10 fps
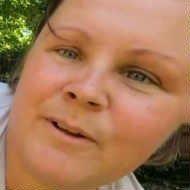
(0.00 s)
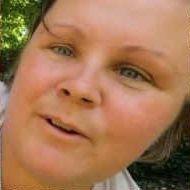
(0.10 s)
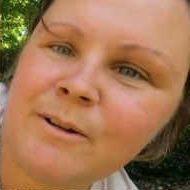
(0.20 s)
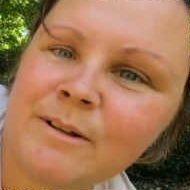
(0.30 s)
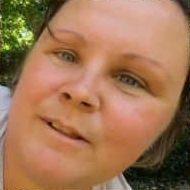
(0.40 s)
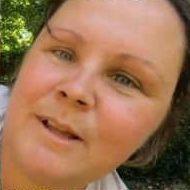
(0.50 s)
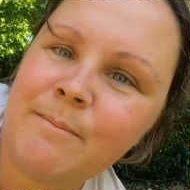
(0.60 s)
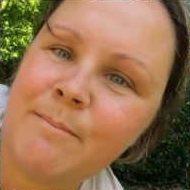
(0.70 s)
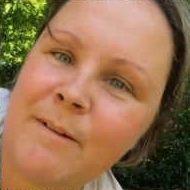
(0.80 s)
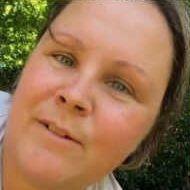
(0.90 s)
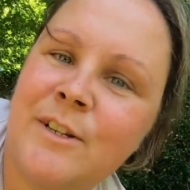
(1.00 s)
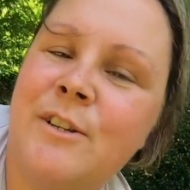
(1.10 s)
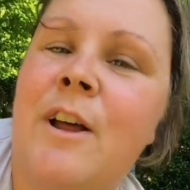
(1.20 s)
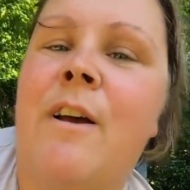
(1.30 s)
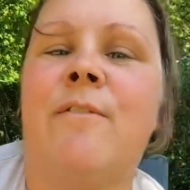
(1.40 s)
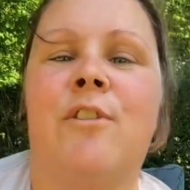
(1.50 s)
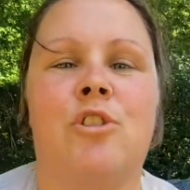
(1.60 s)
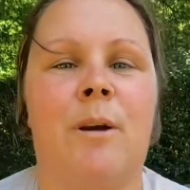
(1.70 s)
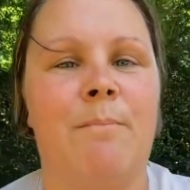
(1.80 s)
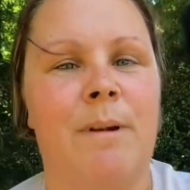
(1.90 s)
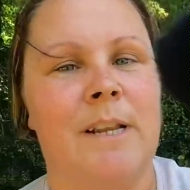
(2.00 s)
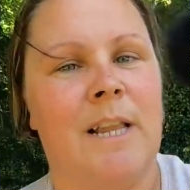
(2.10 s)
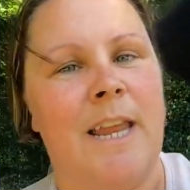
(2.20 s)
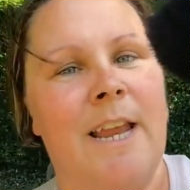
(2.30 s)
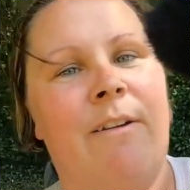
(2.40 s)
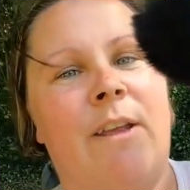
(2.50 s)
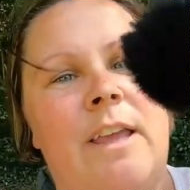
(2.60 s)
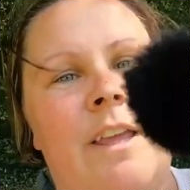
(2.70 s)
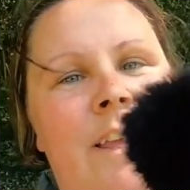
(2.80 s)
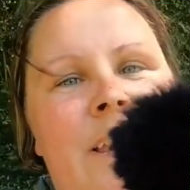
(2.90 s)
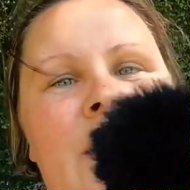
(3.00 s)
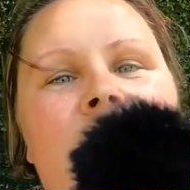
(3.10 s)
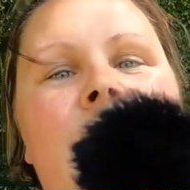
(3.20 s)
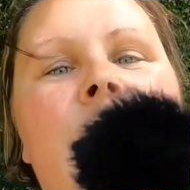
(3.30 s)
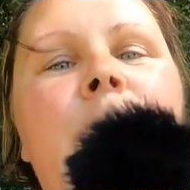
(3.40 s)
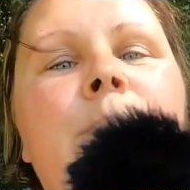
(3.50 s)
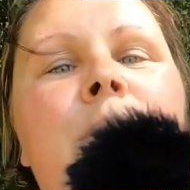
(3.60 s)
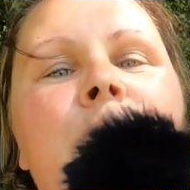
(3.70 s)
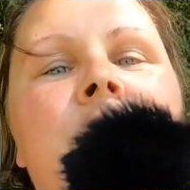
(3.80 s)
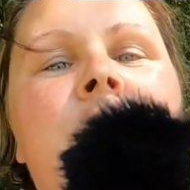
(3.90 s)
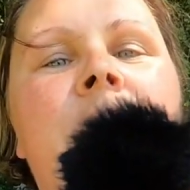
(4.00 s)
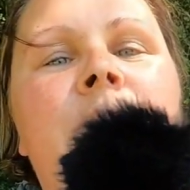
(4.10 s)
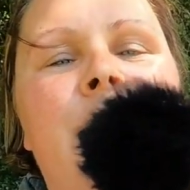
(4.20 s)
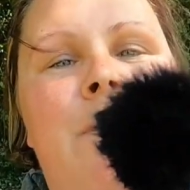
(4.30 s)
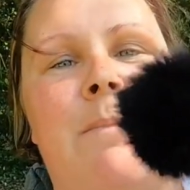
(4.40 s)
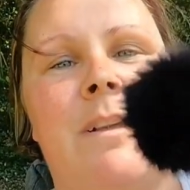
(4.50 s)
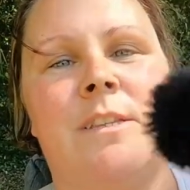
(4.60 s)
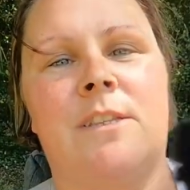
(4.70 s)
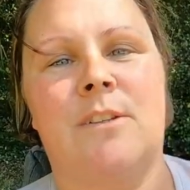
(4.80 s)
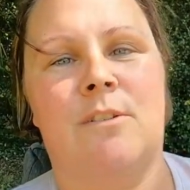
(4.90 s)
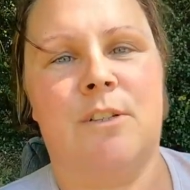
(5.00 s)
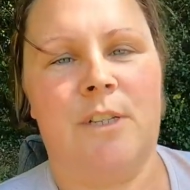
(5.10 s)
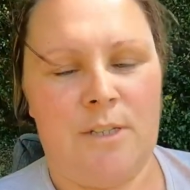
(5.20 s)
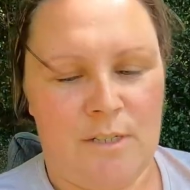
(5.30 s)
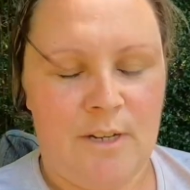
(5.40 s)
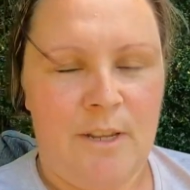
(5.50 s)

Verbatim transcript: uh, I'll have to drop my little hairy, hairy mouse thing. If Massey saw it, he'd,